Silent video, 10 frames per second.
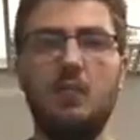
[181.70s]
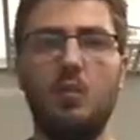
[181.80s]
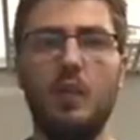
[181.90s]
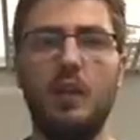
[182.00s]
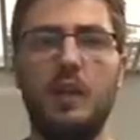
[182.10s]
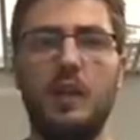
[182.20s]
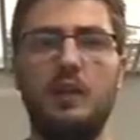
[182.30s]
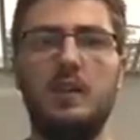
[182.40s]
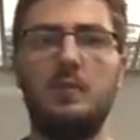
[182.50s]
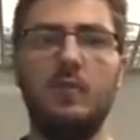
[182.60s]
in one
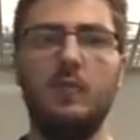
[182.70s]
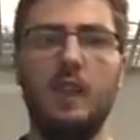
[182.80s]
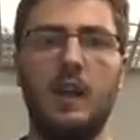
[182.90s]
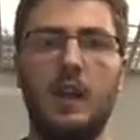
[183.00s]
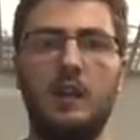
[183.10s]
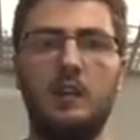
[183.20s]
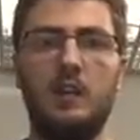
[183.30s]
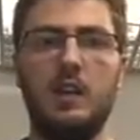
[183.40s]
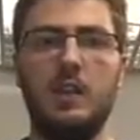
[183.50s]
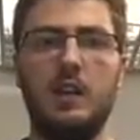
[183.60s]
line and
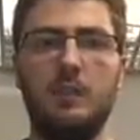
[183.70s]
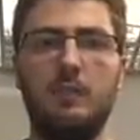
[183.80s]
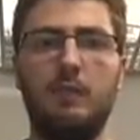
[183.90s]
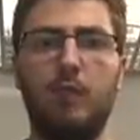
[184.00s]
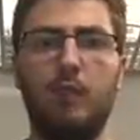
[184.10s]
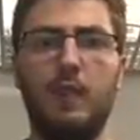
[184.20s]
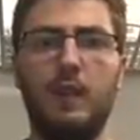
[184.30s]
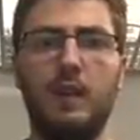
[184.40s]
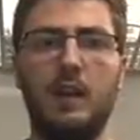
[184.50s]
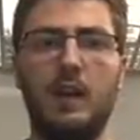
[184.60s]

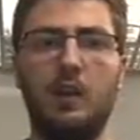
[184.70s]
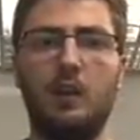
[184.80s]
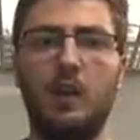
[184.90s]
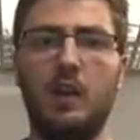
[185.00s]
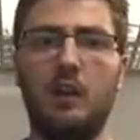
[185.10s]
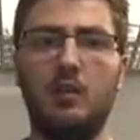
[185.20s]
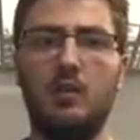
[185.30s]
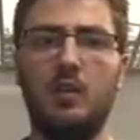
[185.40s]
performing our